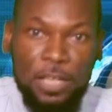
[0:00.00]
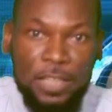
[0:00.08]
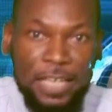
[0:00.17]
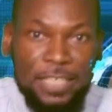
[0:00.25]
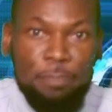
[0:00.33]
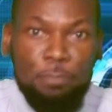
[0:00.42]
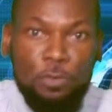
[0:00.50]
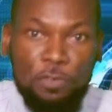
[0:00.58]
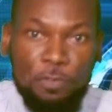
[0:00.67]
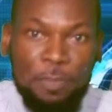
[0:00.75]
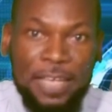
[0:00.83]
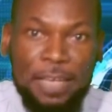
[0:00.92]
that the
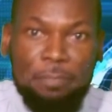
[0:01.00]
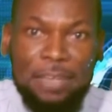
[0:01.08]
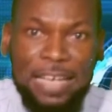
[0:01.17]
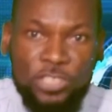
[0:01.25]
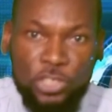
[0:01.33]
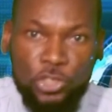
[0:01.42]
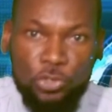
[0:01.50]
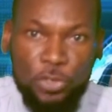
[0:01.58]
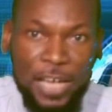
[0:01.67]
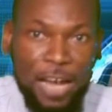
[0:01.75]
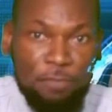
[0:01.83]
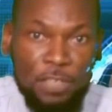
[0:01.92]
move became
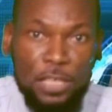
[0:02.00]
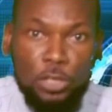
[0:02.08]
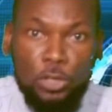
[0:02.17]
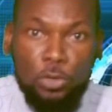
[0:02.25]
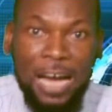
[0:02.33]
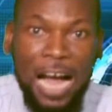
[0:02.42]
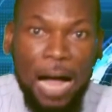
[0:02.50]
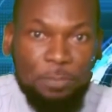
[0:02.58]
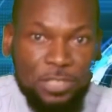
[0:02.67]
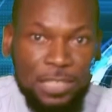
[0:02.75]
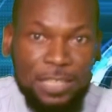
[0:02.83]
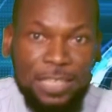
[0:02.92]
necessary after the loan
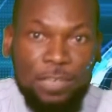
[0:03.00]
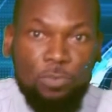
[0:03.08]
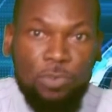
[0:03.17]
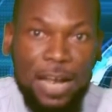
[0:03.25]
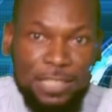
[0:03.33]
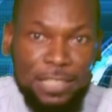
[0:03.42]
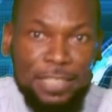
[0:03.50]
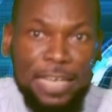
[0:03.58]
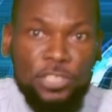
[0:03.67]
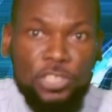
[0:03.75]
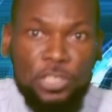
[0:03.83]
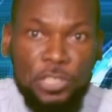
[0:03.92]
app started harassing
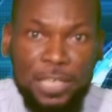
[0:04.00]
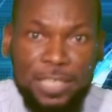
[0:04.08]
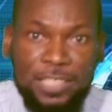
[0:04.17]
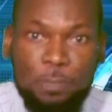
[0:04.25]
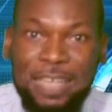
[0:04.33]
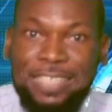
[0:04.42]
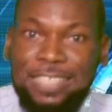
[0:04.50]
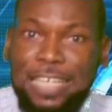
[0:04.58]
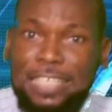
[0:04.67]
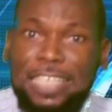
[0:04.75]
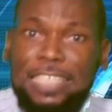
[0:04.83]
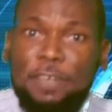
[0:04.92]
Nigerians by
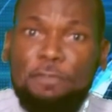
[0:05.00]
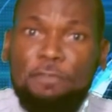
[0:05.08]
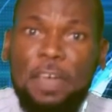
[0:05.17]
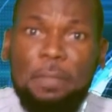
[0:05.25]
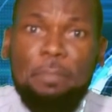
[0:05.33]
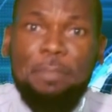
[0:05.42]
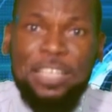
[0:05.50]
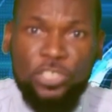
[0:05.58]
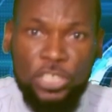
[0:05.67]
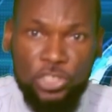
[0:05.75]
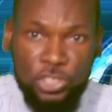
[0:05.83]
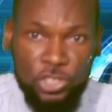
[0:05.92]
sending defaming
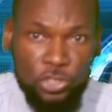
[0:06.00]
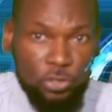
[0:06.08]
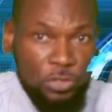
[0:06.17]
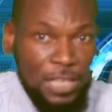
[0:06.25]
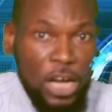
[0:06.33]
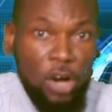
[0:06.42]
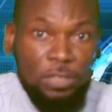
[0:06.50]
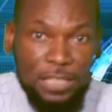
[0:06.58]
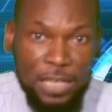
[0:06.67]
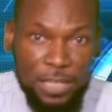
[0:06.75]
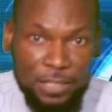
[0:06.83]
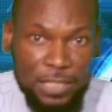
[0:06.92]
messages to their
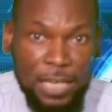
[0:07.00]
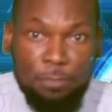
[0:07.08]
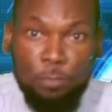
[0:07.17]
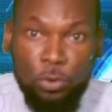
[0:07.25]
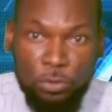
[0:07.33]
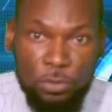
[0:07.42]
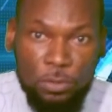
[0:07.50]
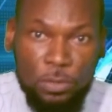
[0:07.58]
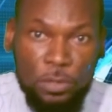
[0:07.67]
contacts and more.